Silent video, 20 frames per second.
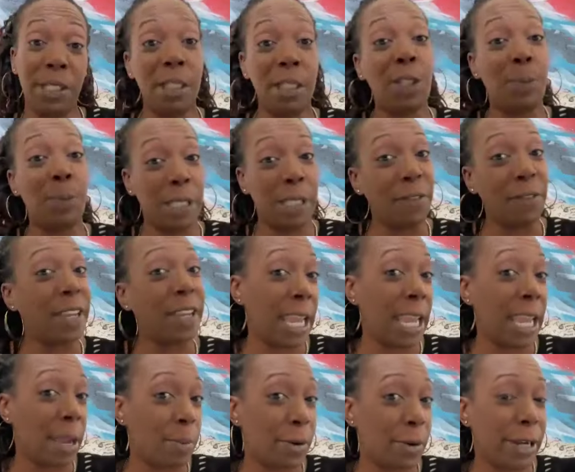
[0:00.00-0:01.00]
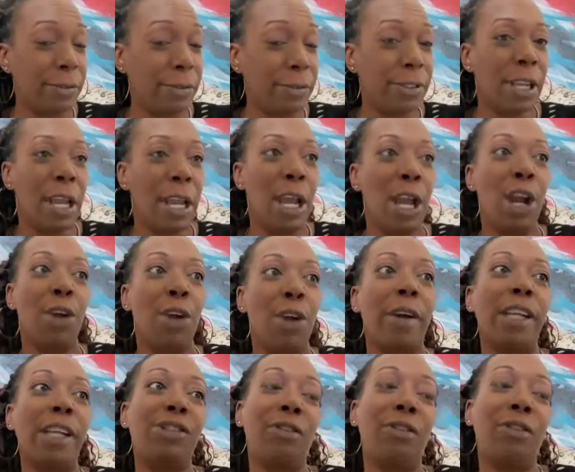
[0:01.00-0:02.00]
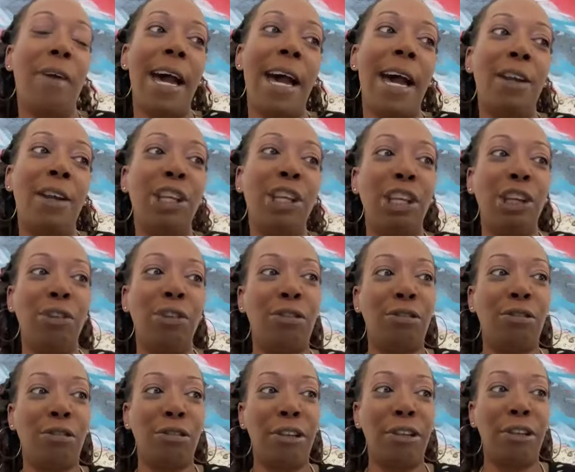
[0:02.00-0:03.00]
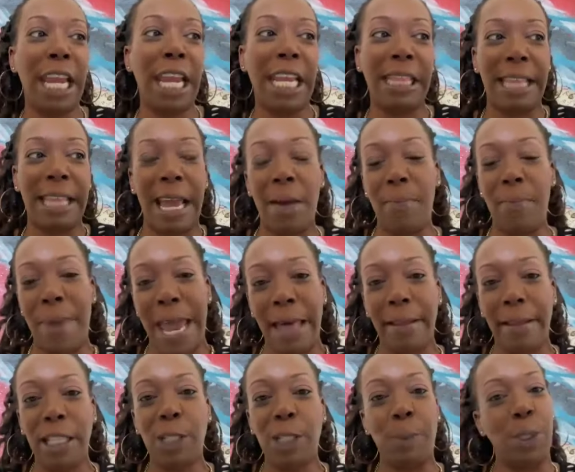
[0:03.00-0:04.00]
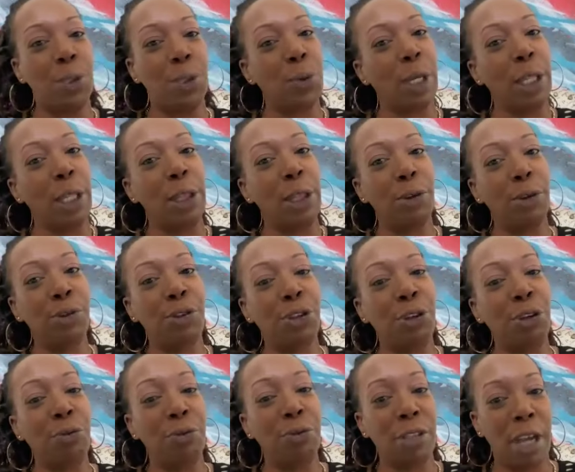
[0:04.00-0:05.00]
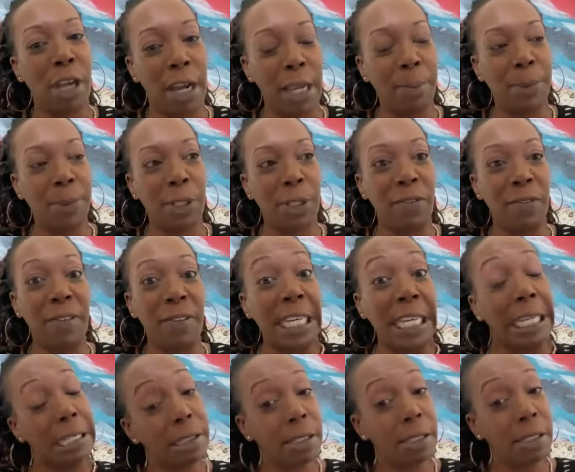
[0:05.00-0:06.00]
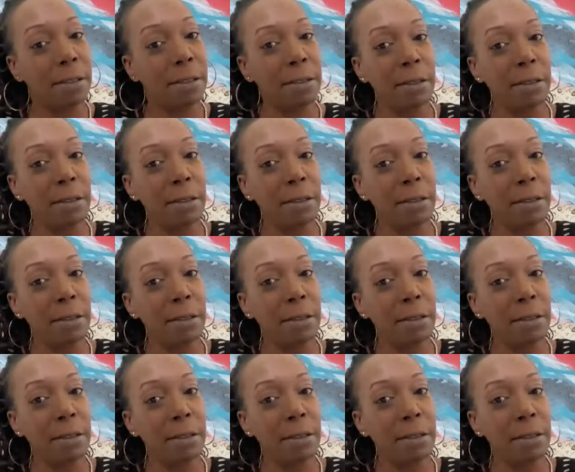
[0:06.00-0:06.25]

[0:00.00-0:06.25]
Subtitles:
the specific campgrounds, right? So how do you create that balance between those two types of needs?